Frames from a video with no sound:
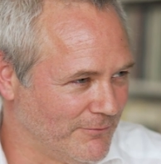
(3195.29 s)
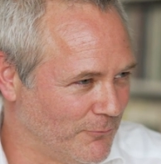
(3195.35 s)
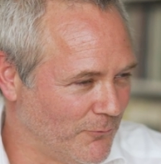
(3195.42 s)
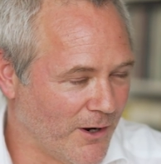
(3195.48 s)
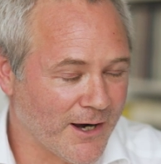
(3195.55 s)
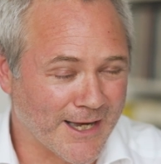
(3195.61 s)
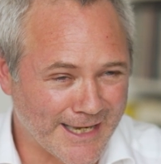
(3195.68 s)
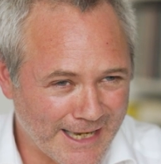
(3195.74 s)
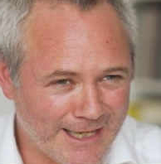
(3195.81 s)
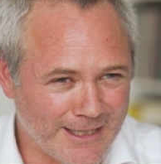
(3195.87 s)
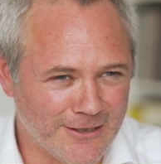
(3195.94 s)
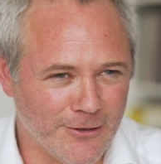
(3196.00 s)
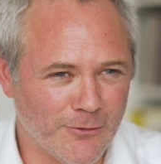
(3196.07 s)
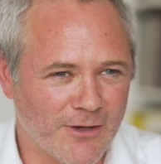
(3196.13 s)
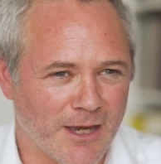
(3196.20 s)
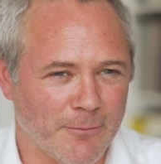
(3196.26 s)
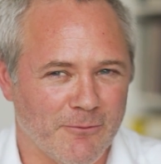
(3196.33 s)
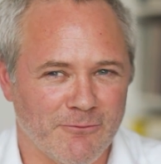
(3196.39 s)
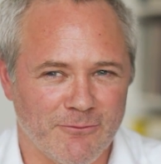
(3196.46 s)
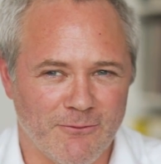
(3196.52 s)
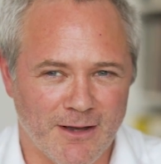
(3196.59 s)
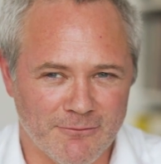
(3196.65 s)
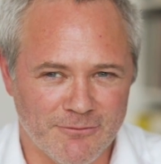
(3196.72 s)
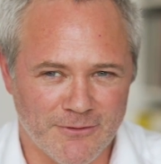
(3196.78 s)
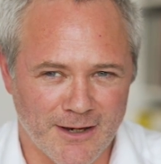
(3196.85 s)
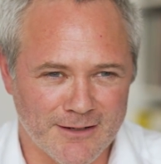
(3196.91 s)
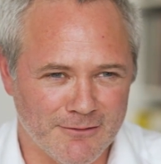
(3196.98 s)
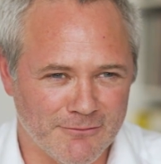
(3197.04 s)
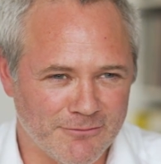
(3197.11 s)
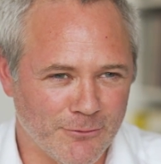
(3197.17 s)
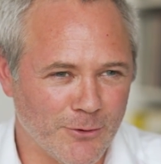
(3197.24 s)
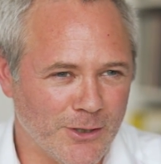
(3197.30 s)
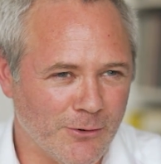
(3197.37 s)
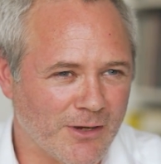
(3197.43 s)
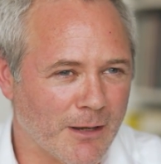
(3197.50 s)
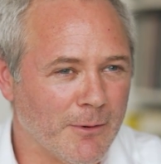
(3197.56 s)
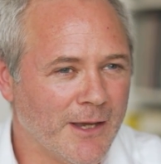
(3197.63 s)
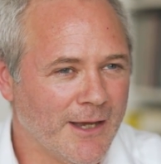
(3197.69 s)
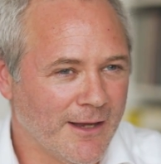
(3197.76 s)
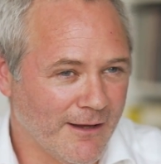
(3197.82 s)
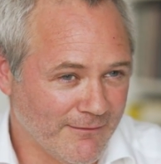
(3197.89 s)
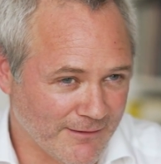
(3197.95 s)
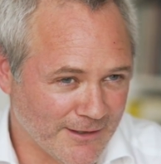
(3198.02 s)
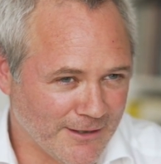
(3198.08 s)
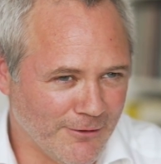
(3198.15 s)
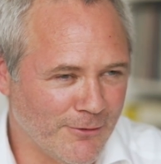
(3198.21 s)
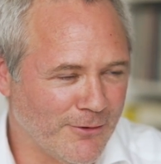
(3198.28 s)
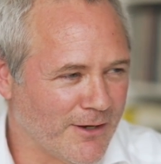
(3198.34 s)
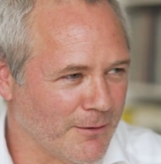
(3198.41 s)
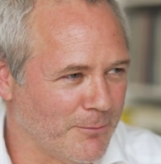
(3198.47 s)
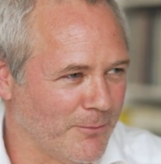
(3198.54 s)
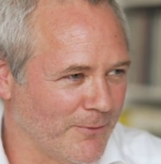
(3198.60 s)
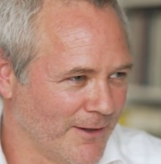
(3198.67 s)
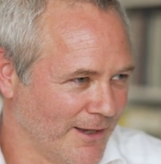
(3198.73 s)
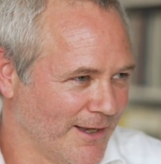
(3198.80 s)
working in UKIP and fighting for UKIP is that UKIP,